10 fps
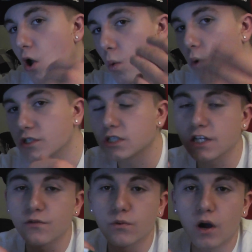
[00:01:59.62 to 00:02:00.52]
Wiz
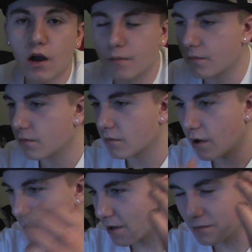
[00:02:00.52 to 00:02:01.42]
Khalifa.
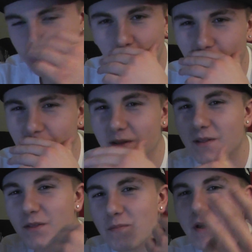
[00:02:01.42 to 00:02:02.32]

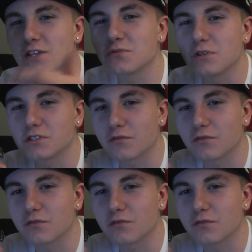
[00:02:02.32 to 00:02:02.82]
The Miz was